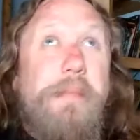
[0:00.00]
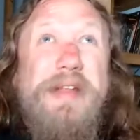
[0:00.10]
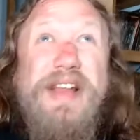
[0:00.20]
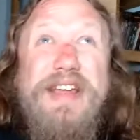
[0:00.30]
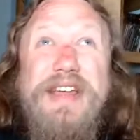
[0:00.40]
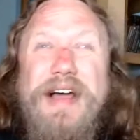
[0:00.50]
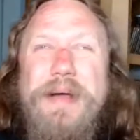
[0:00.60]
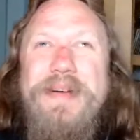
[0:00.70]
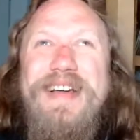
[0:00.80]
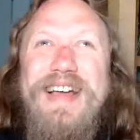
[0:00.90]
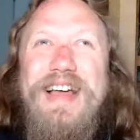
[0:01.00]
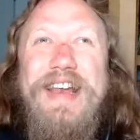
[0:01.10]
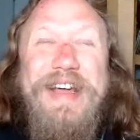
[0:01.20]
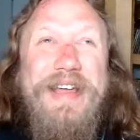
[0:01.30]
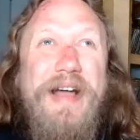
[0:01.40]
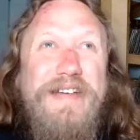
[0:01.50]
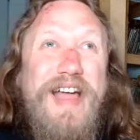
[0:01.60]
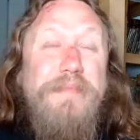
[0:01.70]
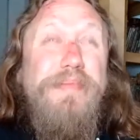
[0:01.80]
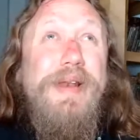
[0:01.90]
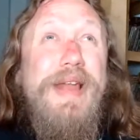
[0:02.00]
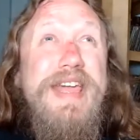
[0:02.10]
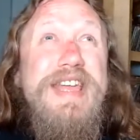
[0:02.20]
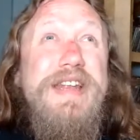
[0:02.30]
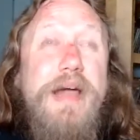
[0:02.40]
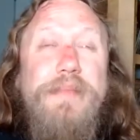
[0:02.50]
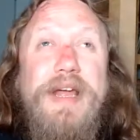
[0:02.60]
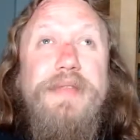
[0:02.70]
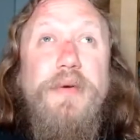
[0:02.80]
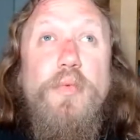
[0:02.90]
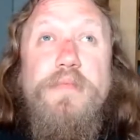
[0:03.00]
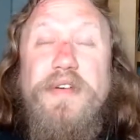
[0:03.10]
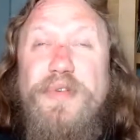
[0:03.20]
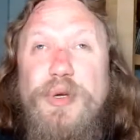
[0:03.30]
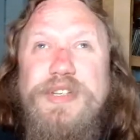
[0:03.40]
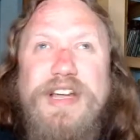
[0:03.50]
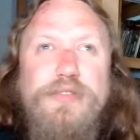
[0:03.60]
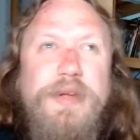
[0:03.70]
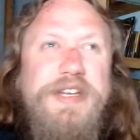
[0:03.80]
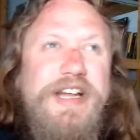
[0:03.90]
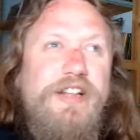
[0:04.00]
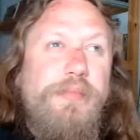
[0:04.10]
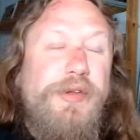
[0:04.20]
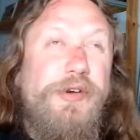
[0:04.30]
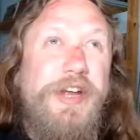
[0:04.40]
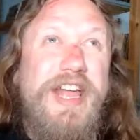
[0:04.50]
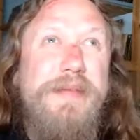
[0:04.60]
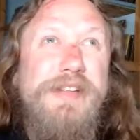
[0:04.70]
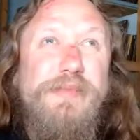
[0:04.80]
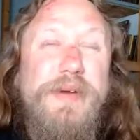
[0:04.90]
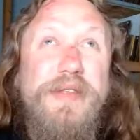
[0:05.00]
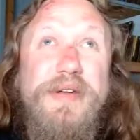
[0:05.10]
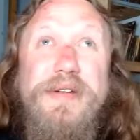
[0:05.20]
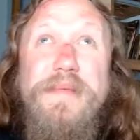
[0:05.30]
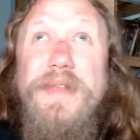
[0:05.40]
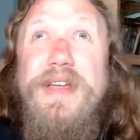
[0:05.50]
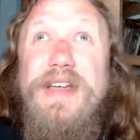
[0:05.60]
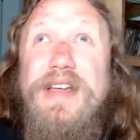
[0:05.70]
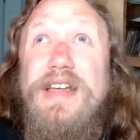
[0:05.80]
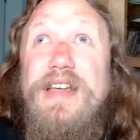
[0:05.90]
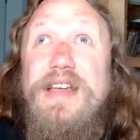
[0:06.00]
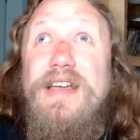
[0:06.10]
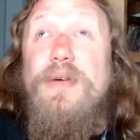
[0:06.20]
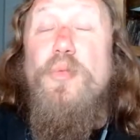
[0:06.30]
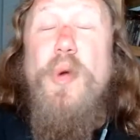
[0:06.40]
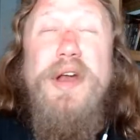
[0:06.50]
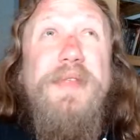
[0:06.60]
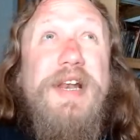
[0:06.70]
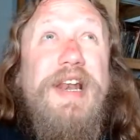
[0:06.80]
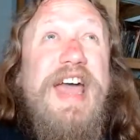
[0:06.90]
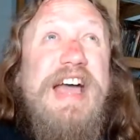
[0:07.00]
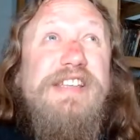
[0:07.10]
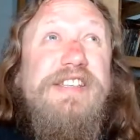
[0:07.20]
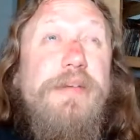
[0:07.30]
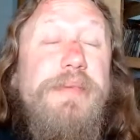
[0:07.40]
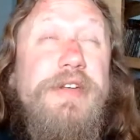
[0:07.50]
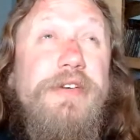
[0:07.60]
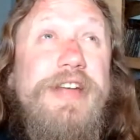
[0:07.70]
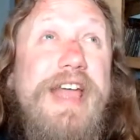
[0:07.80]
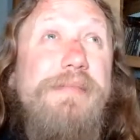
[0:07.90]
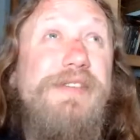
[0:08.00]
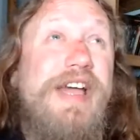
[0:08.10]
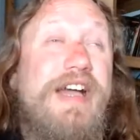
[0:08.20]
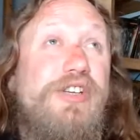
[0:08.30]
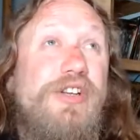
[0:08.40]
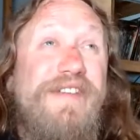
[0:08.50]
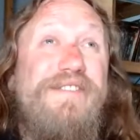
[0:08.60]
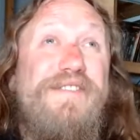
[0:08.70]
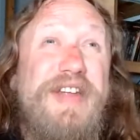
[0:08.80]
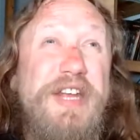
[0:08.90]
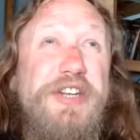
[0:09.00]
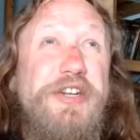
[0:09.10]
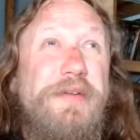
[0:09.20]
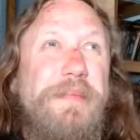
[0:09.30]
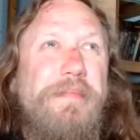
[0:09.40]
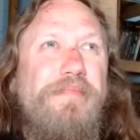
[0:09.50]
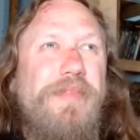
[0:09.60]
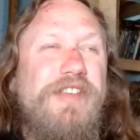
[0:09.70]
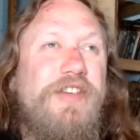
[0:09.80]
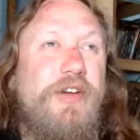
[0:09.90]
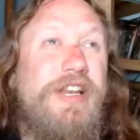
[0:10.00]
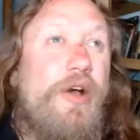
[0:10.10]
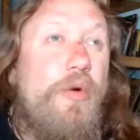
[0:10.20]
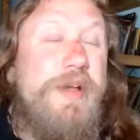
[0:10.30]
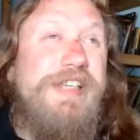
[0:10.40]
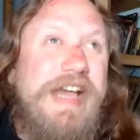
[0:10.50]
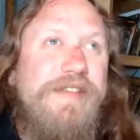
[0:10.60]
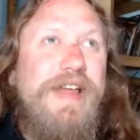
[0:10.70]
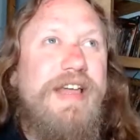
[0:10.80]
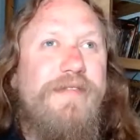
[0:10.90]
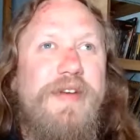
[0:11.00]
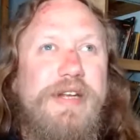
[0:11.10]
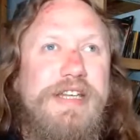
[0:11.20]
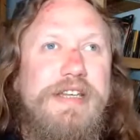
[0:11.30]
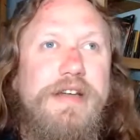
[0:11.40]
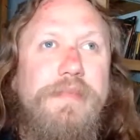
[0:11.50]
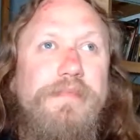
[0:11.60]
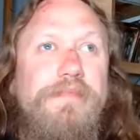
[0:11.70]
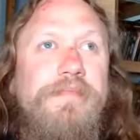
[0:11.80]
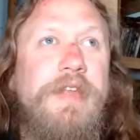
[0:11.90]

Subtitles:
but like like I played the first Icewind Dale computer game. It's one of the last computer games I actually finished. So it'll always have like a very a